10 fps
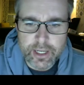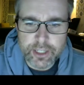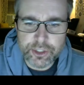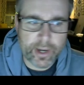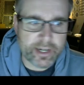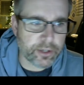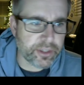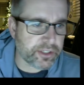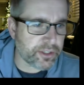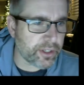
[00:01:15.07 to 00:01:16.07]
So right here,
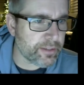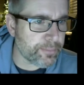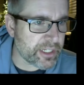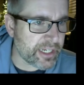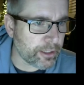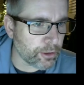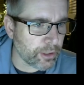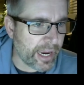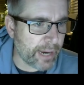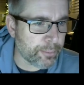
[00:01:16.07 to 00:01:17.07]
this particular
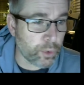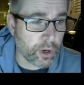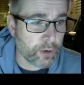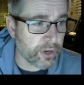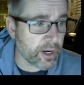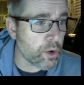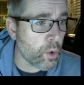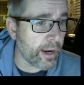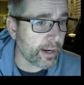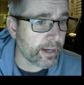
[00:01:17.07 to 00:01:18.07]
lab will go very
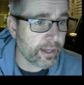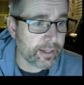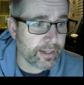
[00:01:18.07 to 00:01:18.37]
quick.